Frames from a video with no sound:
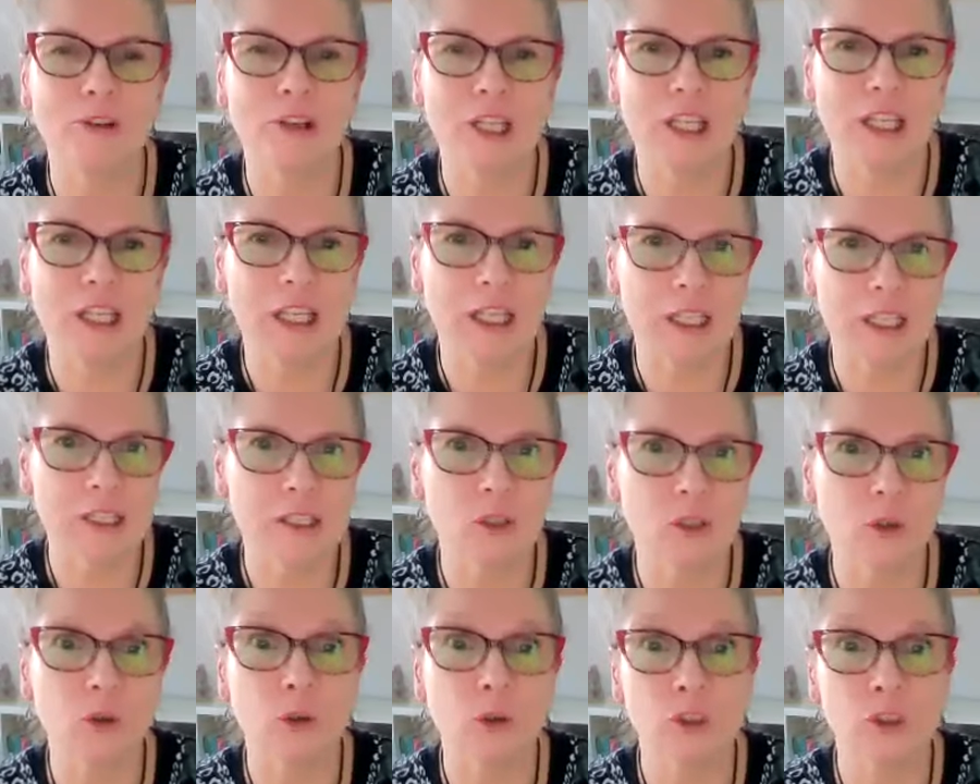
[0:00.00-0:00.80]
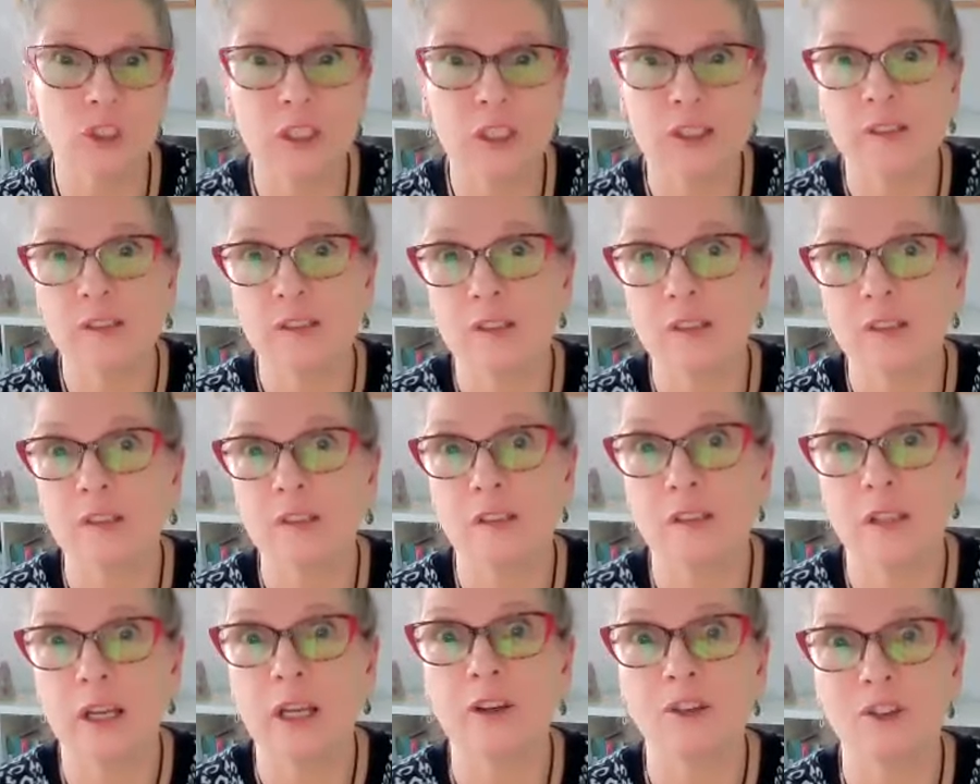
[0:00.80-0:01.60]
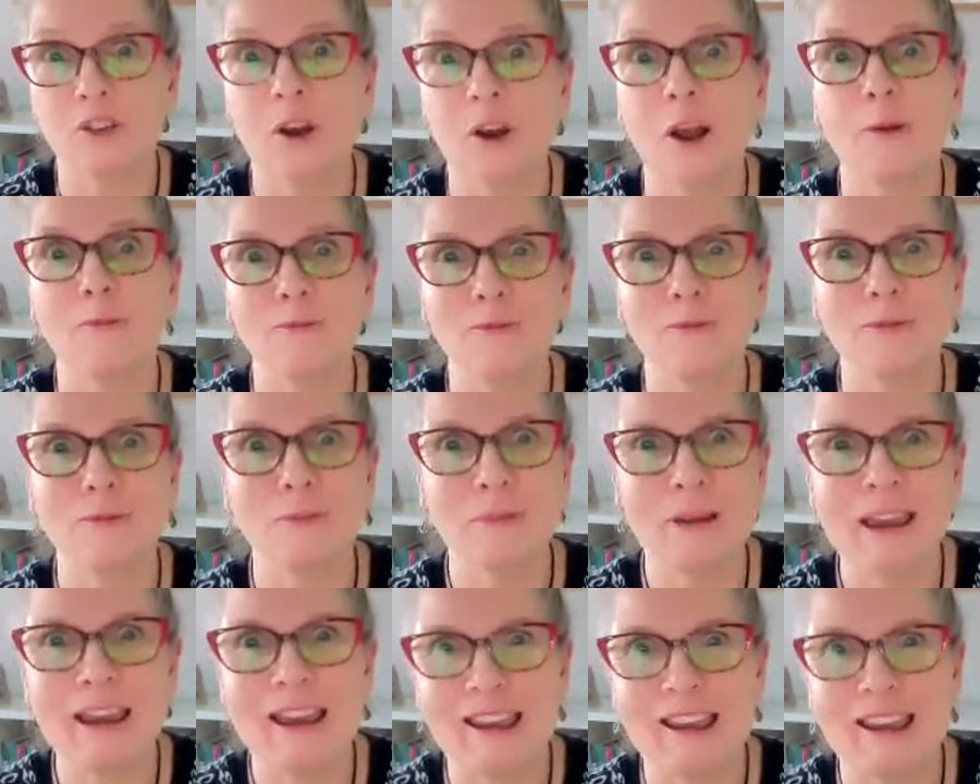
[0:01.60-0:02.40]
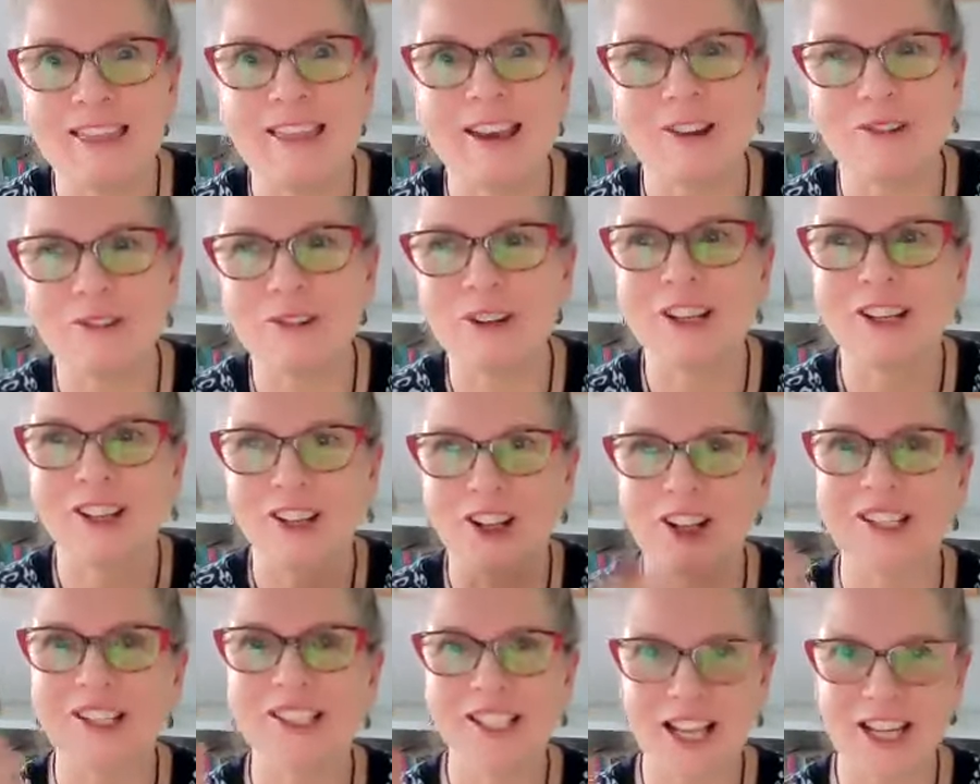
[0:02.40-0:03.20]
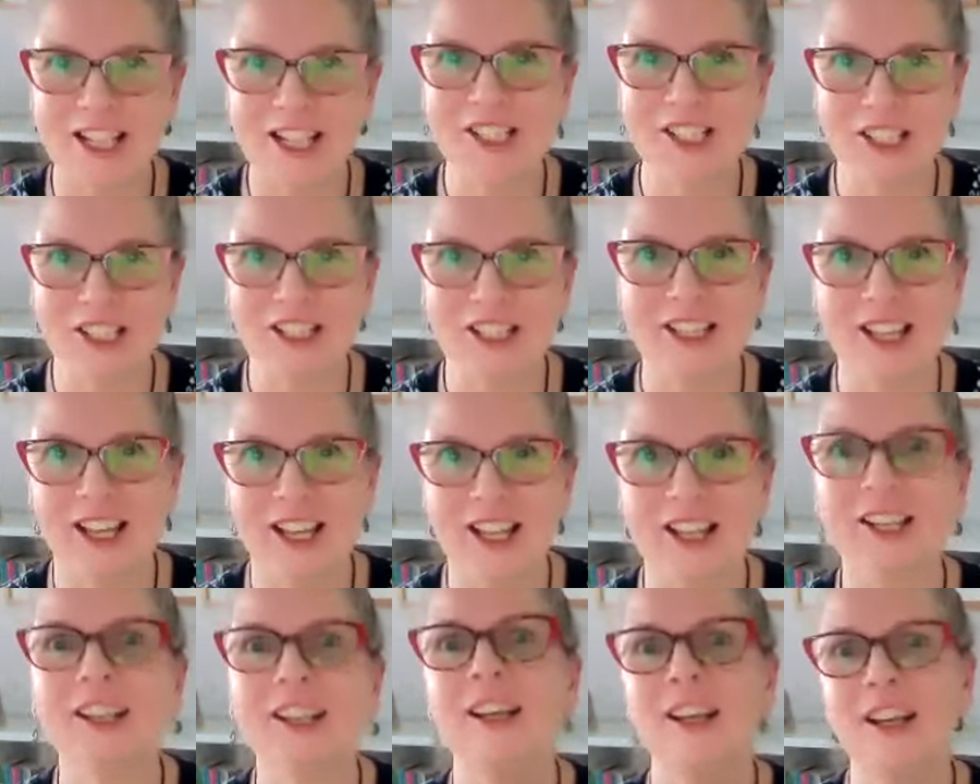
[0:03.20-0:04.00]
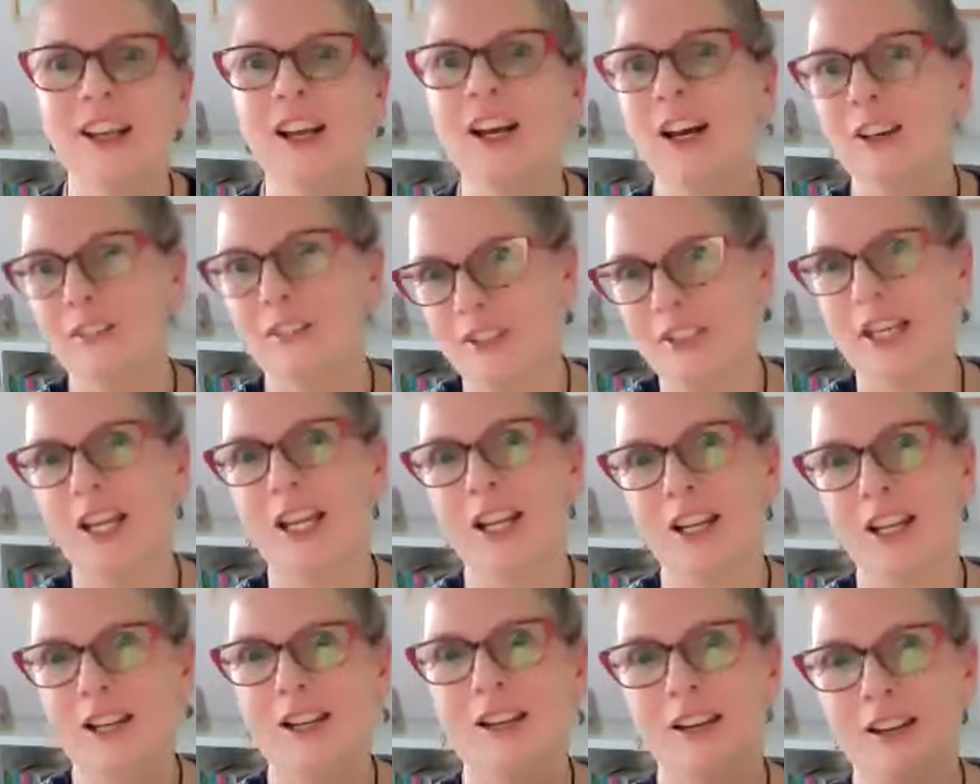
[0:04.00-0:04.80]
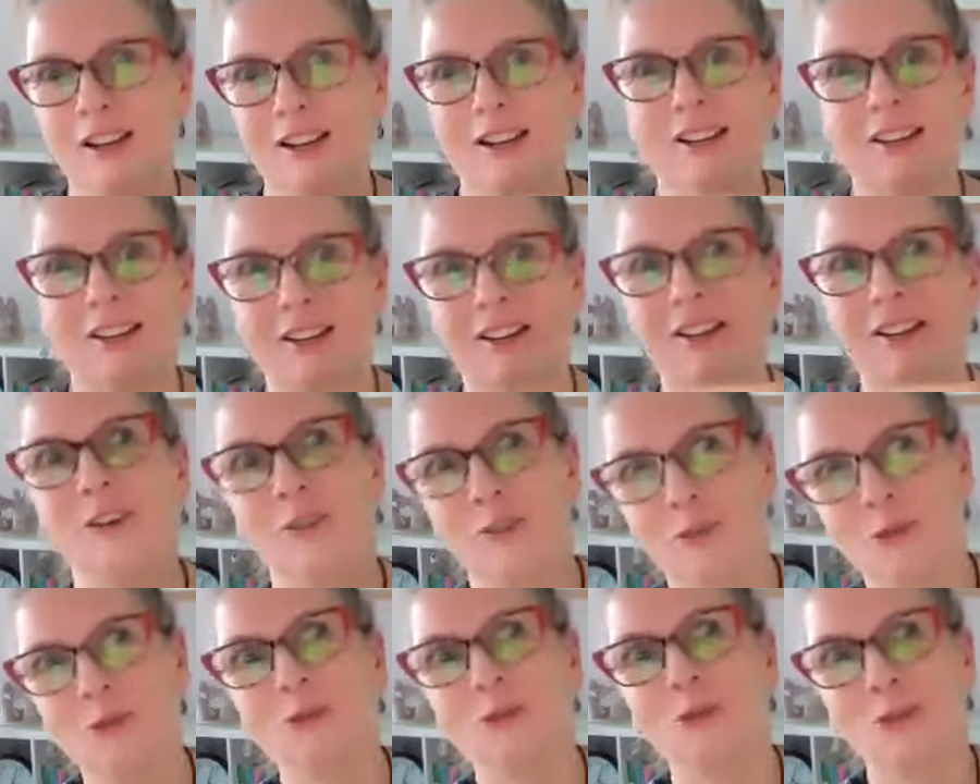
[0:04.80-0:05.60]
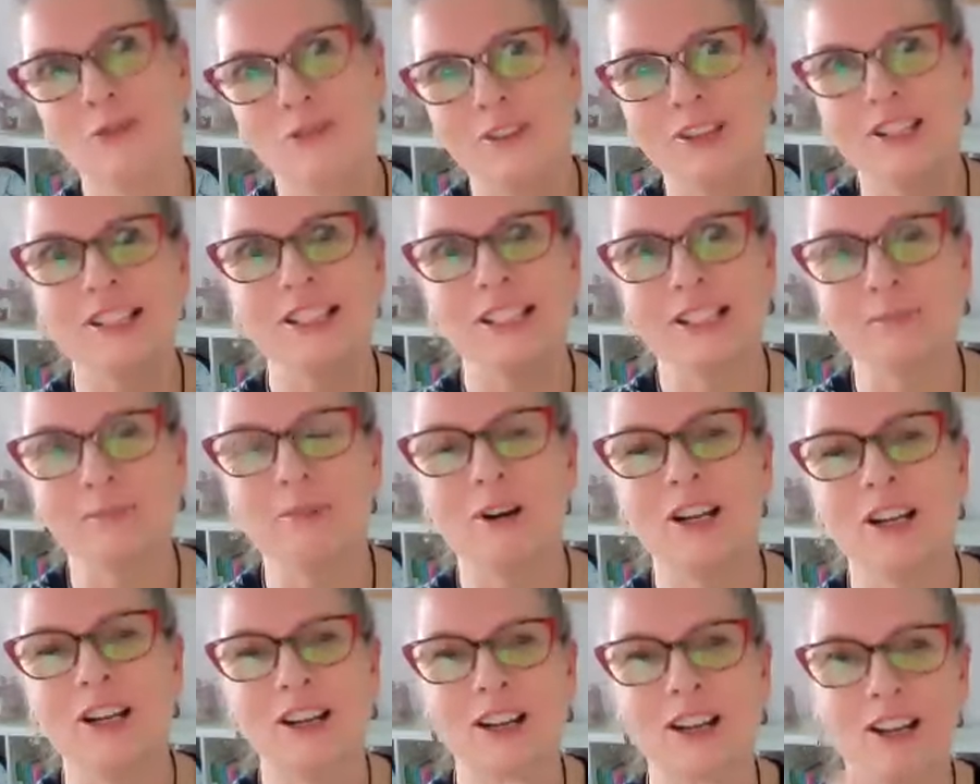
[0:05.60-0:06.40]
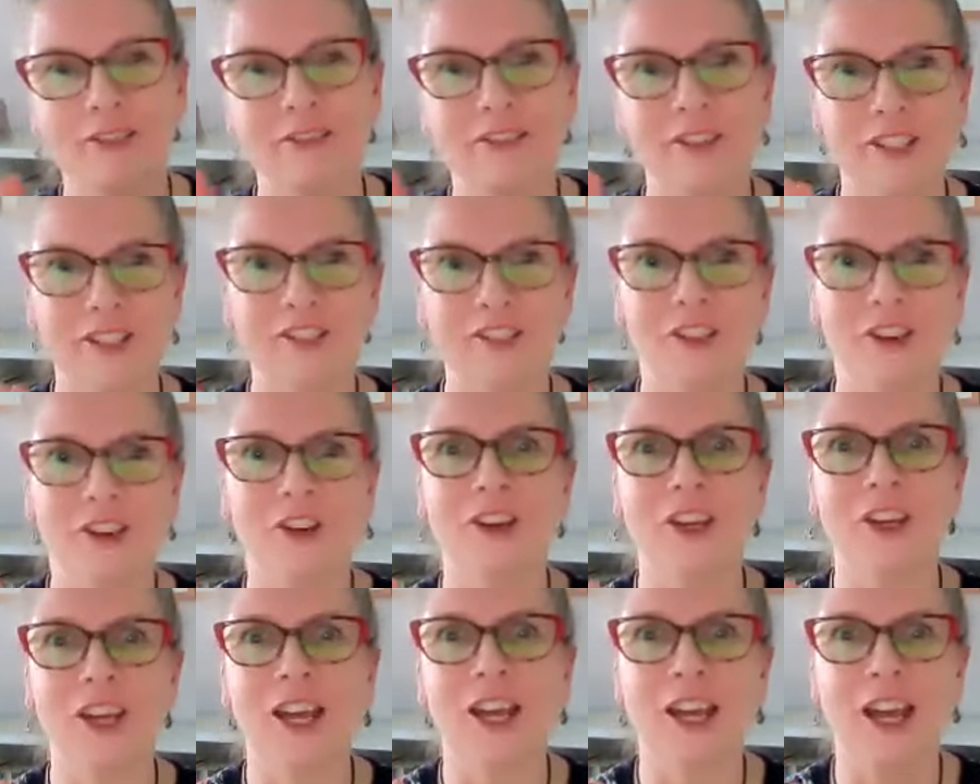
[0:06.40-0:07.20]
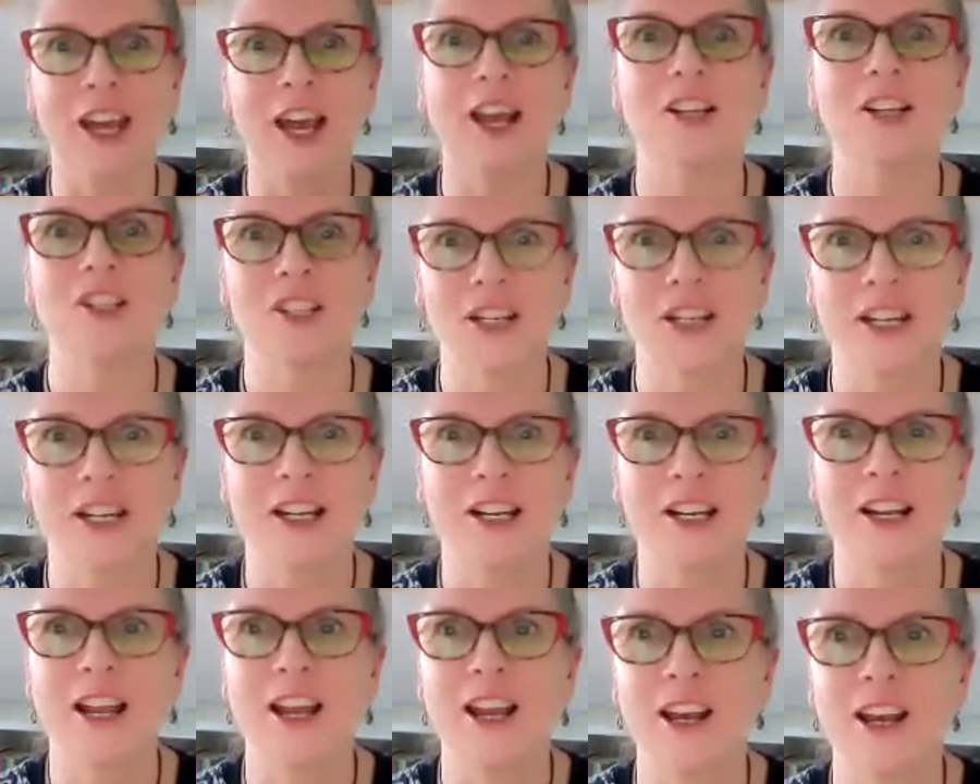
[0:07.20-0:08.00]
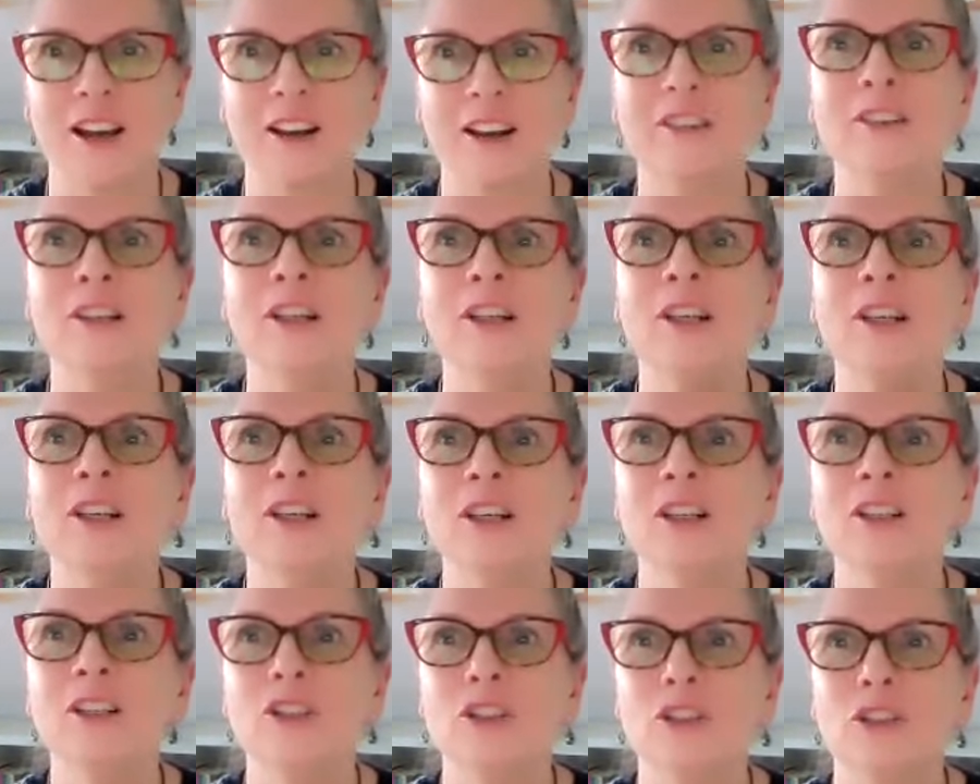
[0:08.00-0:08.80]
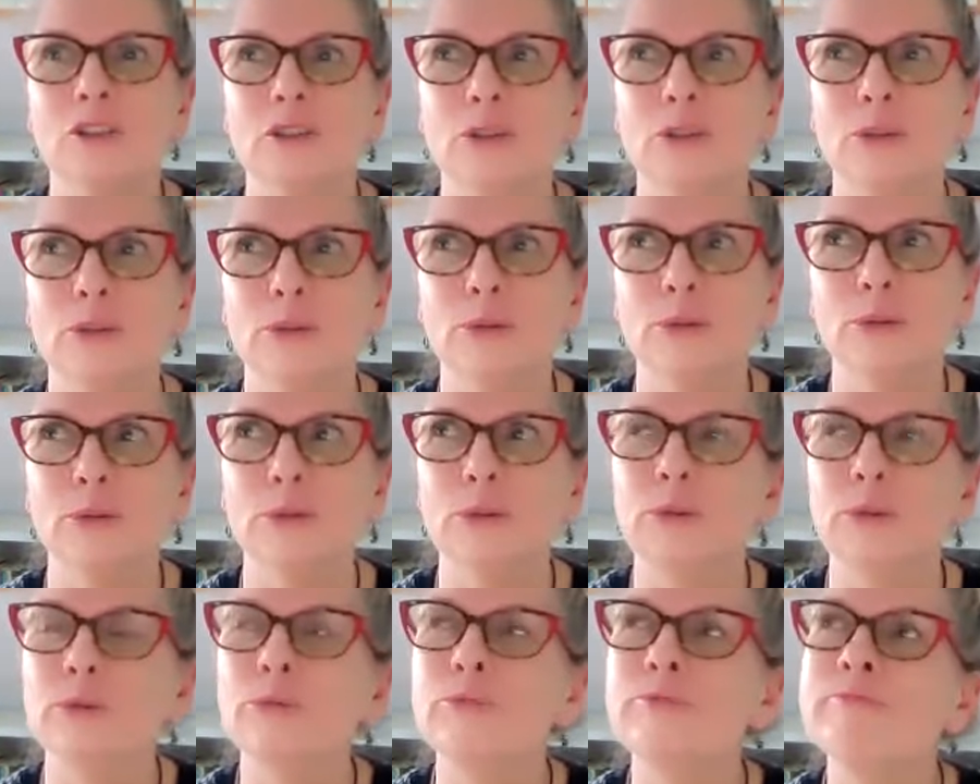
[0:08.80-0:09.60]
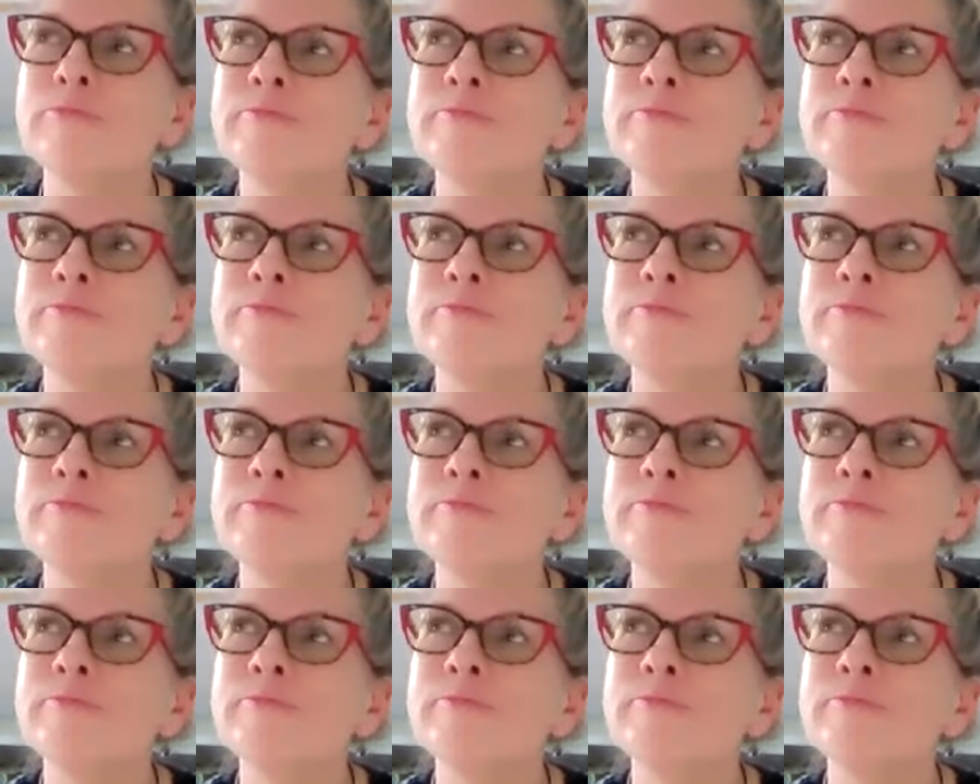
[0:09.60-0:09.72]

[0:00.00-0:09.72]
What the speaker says: it is, or just it's now time for me, that realization that I've done, you know, all of this in my life, and it's okay actually now to